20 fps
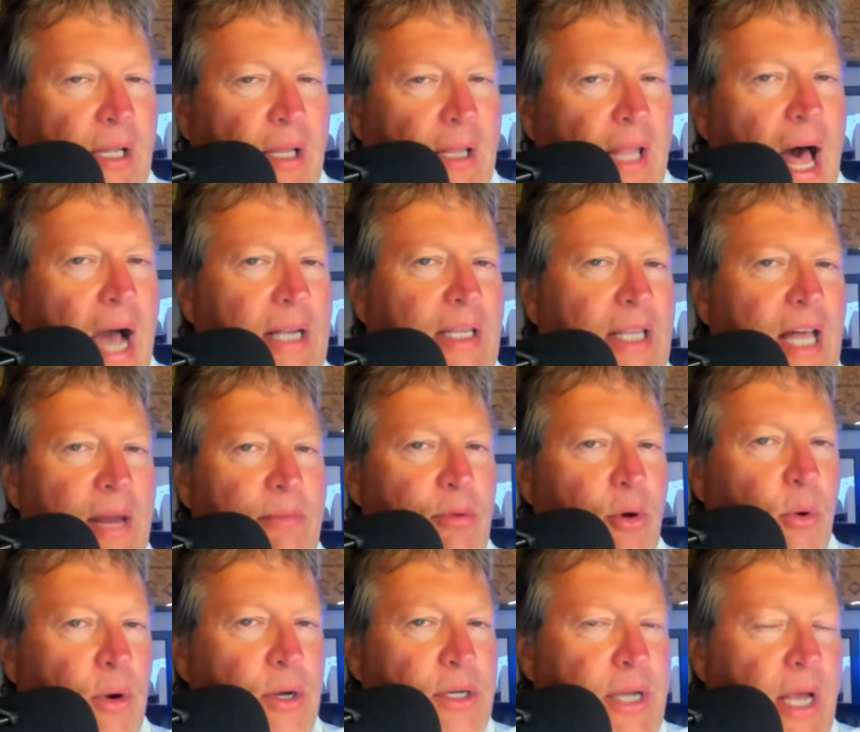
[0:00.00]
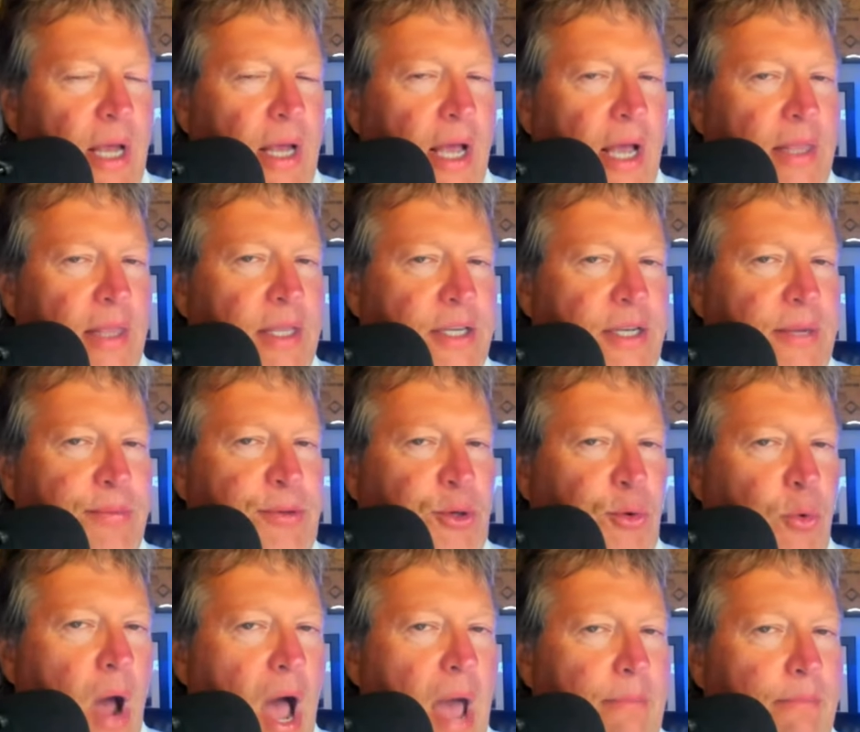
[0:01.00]
locked on brewers hit the
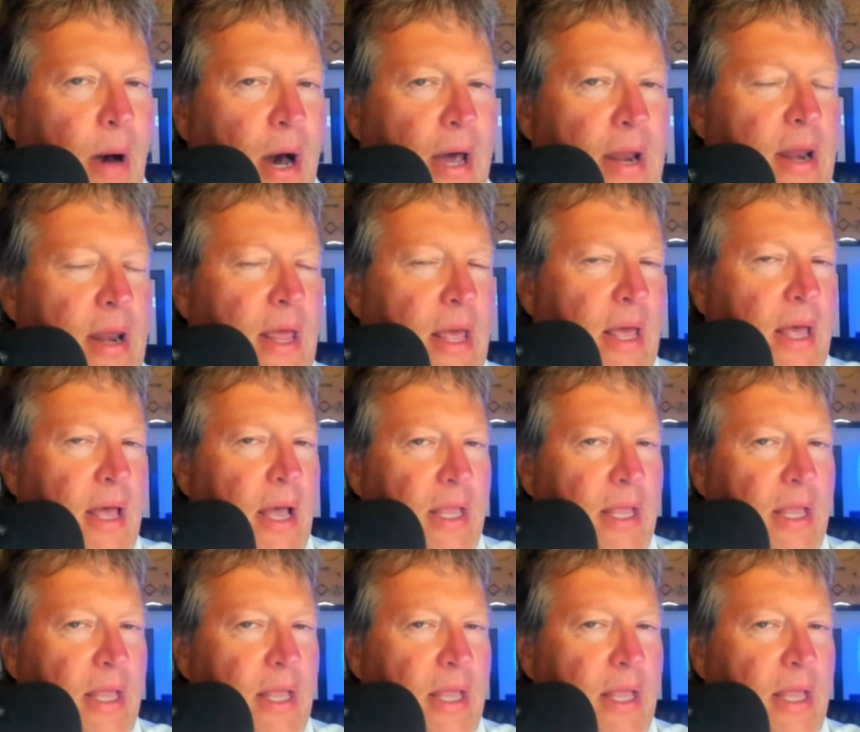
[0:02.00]
subscribe button